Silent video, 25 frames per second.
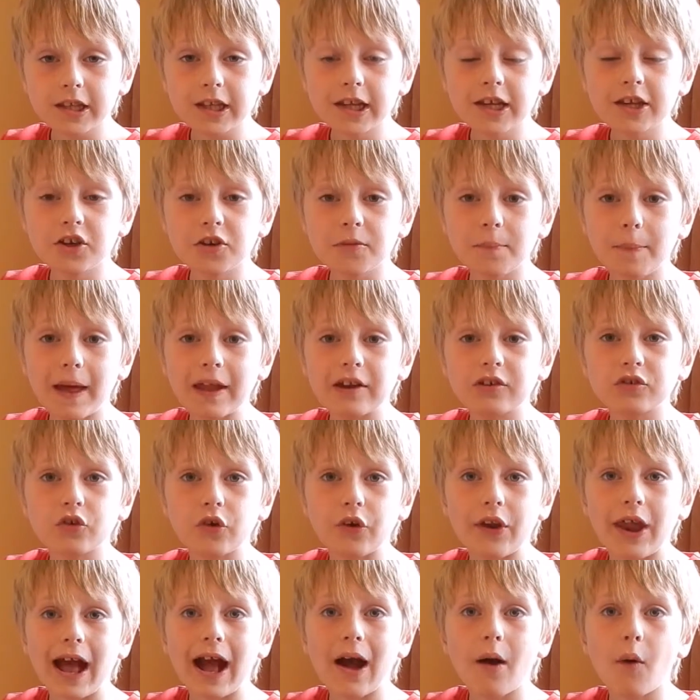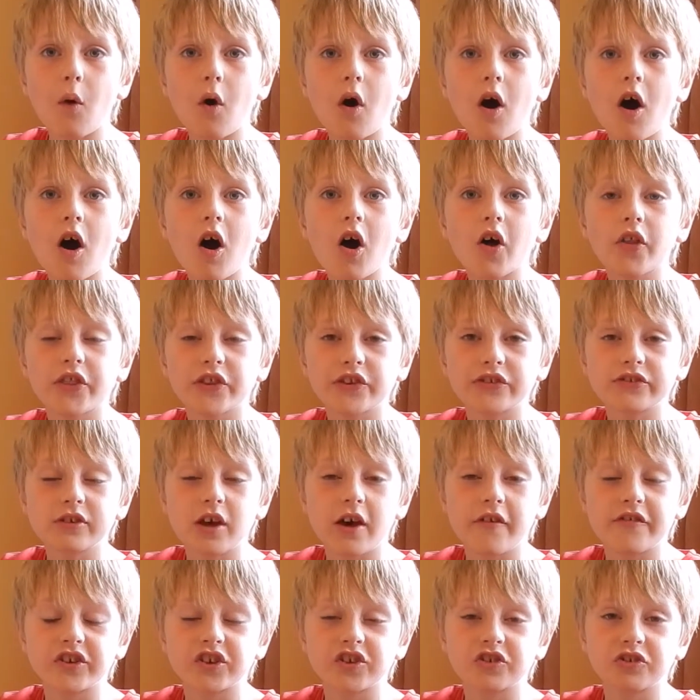it depends on how hard the
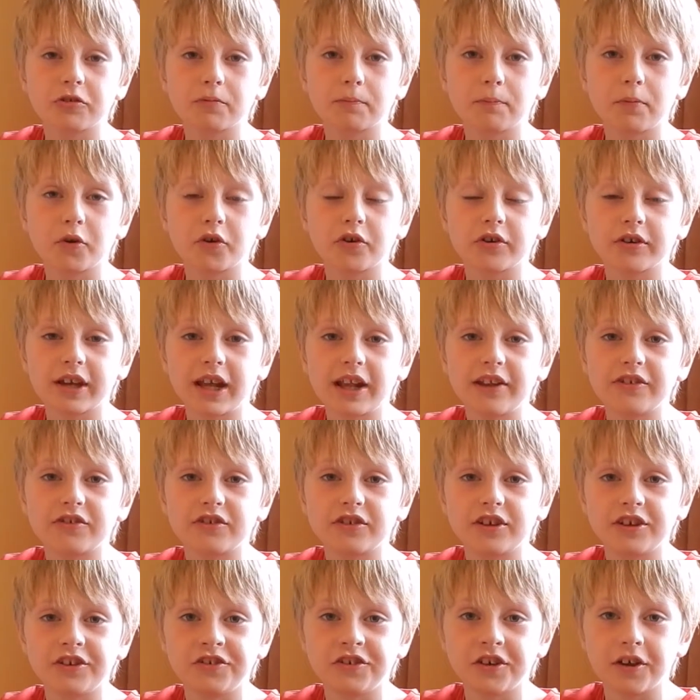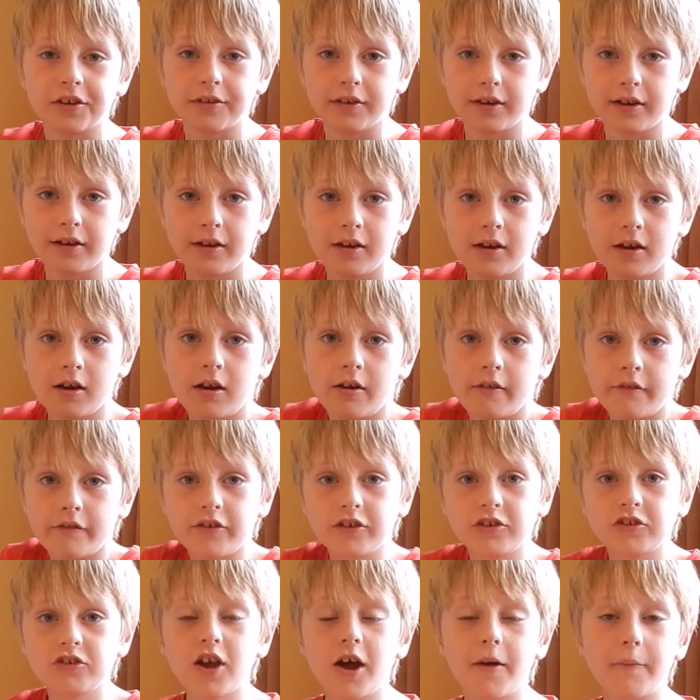surfaces push against each other.
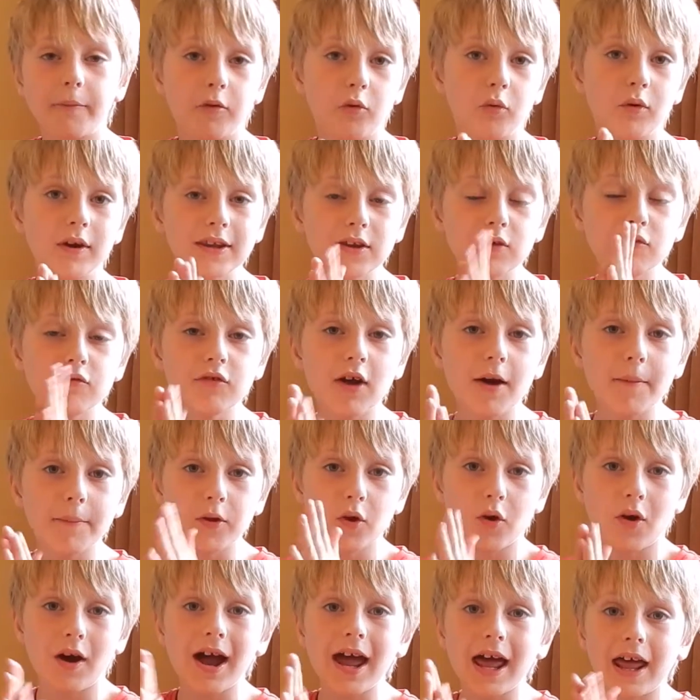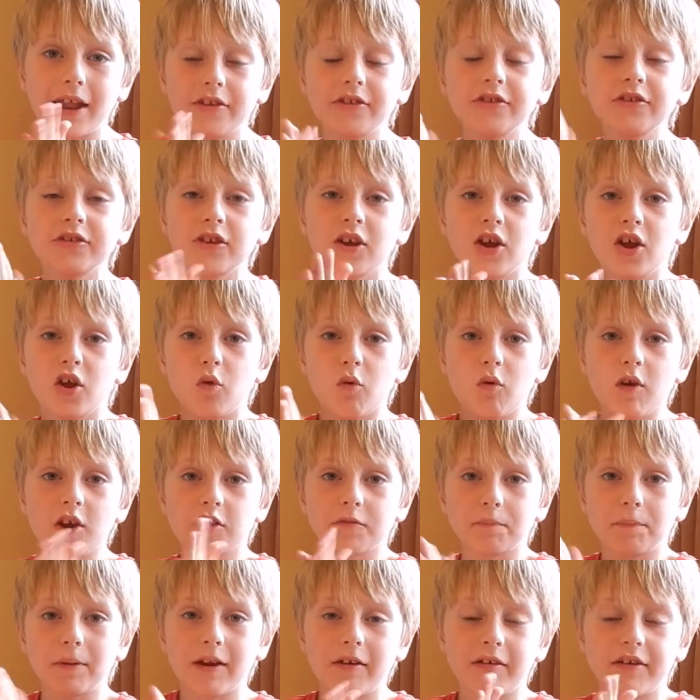For example, when you rub your hands, you
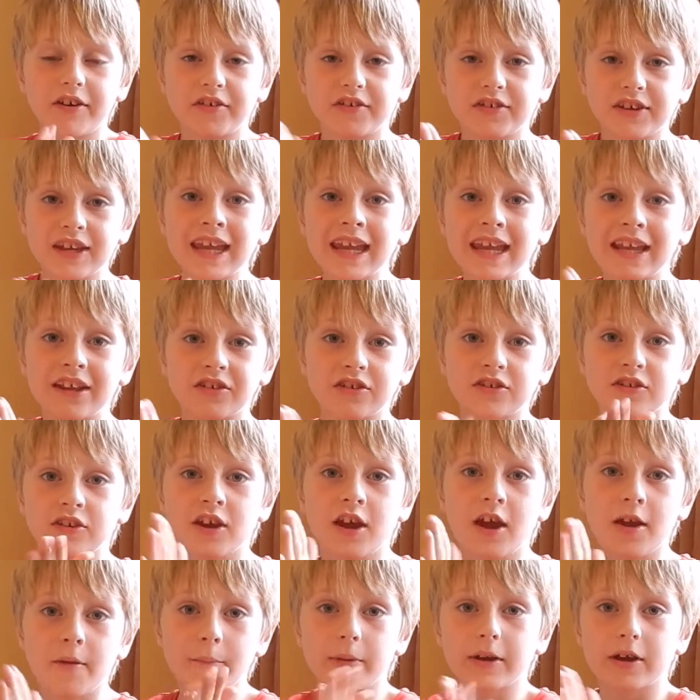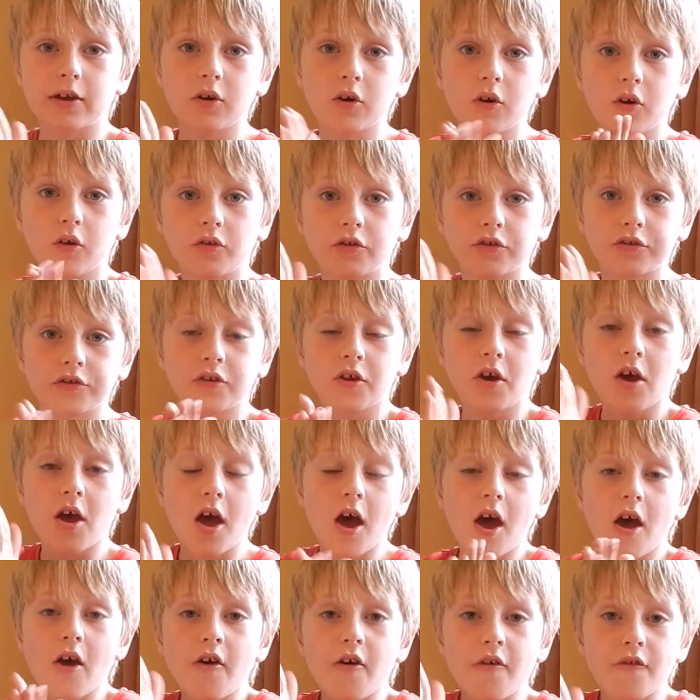experience heat because
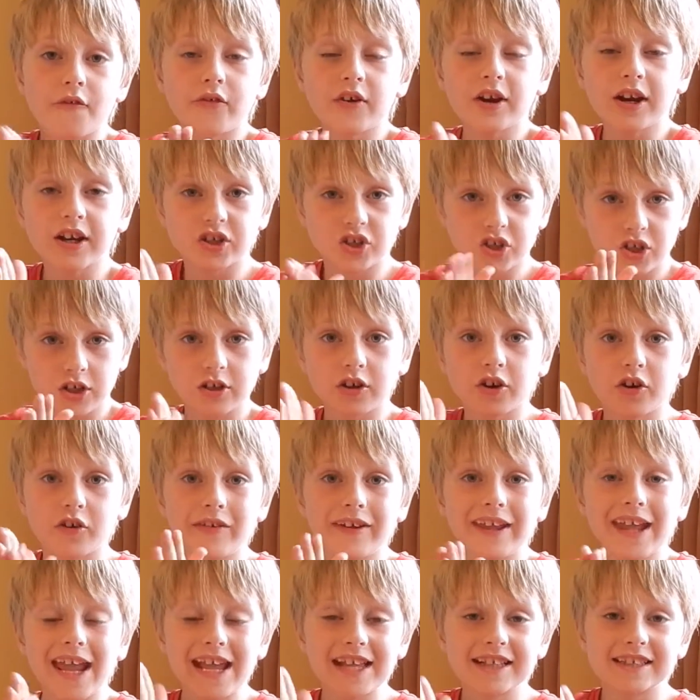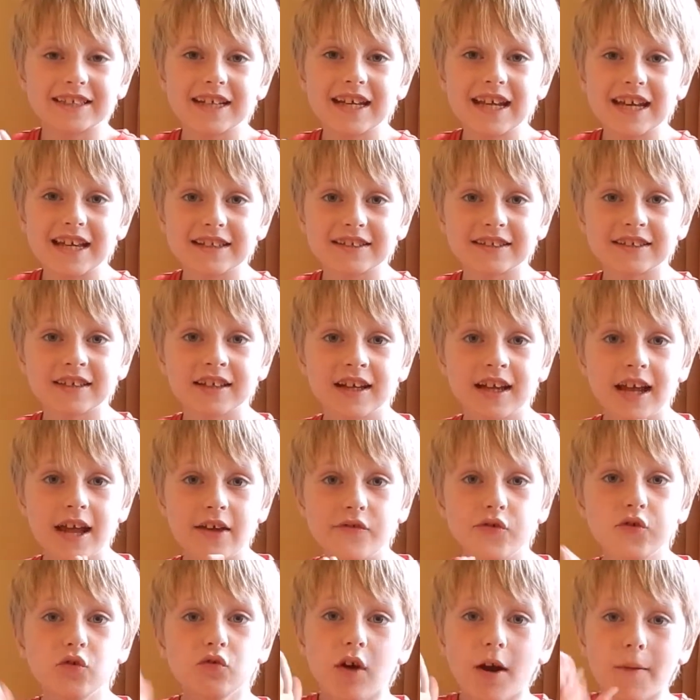friction creates heat.
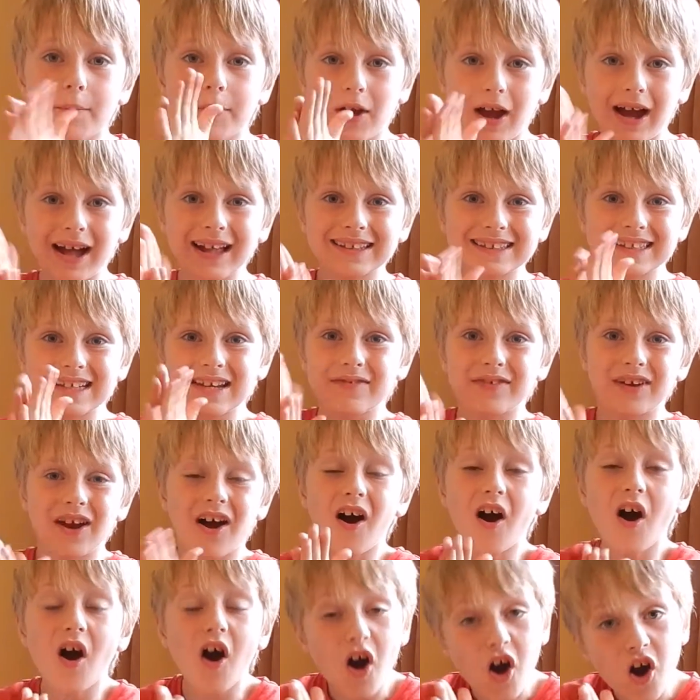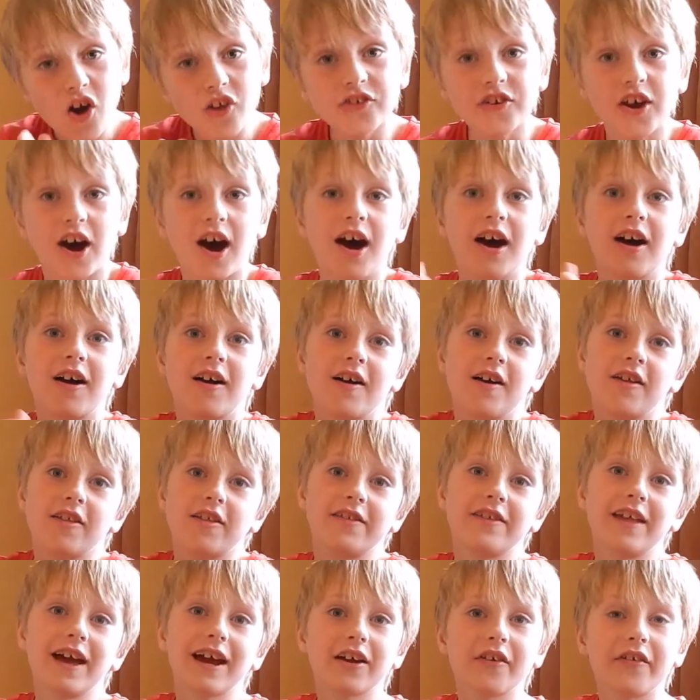If you rub your hands even harder,
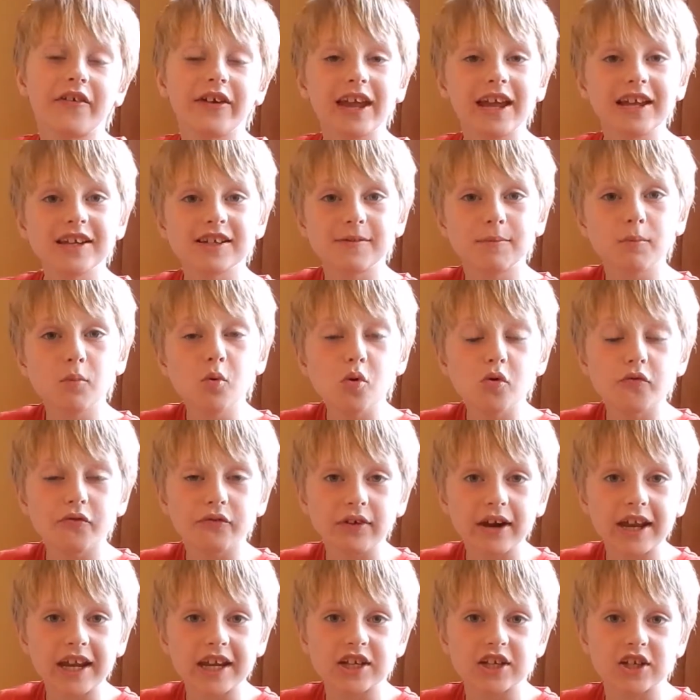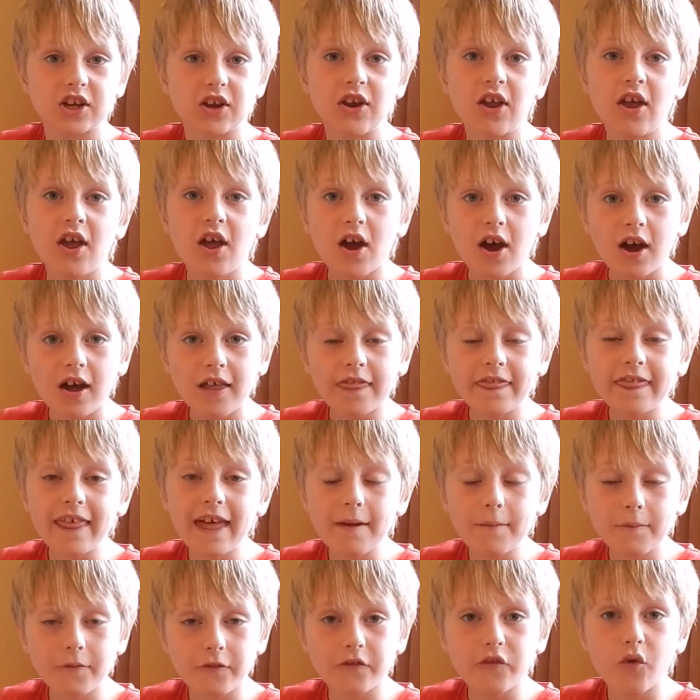then that creates more friction, and
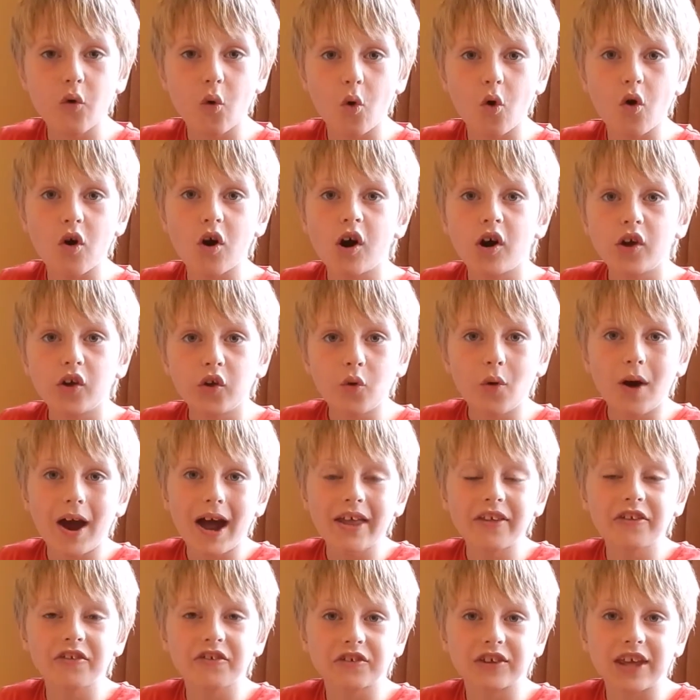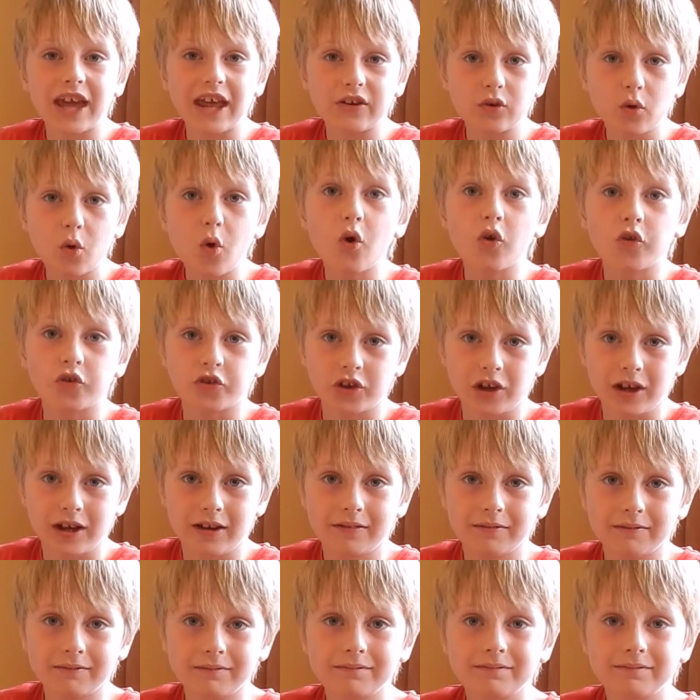therefore your hands get hotter.